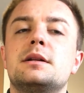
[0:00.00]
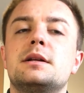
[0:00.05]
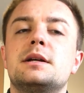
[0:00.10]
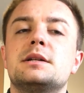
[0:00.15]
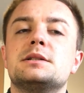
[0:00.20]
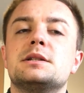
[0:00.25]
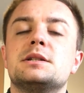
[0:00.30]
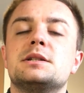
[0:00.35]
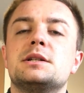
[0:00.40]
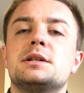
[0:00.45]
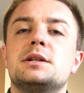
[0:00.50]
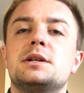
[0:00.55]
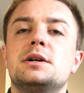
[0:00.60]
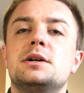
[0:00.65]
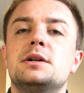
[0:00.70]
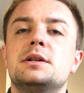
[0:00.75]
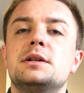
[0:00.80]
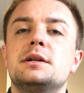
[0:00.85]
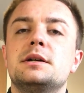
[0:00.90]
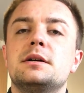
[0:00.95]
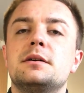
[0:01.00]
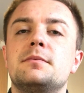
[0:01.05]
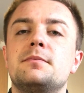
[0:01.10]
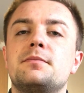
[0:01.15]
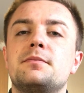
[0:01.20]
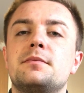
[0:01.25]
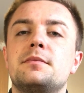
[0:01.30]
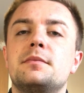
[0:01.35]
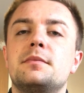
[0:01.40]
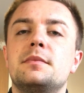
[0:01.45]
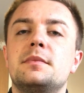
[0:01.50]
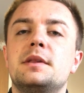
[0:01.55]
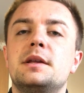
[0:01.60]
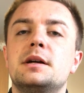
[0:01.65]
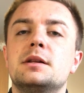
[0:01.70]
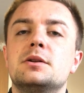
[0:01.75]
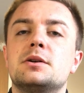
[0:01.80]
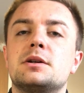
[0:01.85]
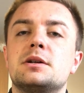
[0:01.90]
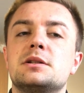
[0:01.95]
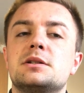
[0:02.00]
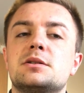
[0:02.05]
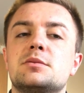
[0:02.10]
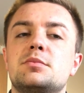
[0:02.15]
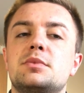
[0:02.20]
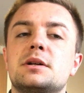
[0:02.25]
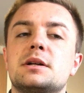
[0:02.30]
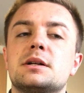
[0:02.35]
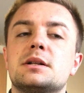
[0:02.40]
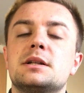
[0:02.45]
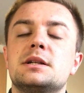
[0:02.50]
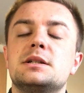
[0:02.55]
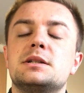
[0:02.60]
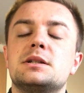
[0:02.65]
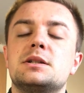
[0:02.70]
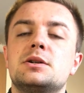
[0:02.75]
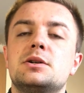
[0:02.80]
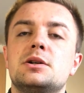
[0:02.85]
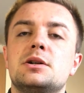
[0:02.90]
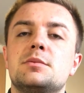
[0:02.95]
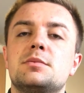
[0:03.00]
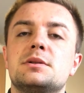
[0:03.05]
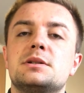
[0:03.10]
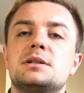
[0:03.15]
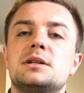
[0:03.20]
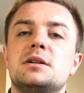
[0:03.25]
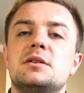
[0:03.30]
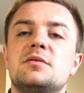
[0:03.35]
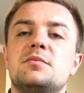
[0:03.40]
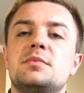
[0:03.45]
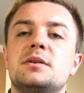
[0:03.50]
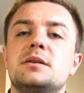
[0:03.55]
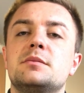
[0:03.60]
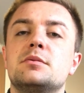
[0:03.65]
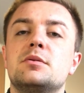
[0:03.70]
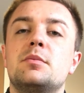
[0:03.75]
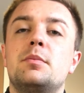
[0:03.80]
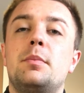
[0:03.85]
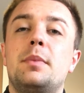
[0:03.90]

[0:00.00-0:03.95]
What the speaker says: as I said earlier, they're looking to bring at least 30% of people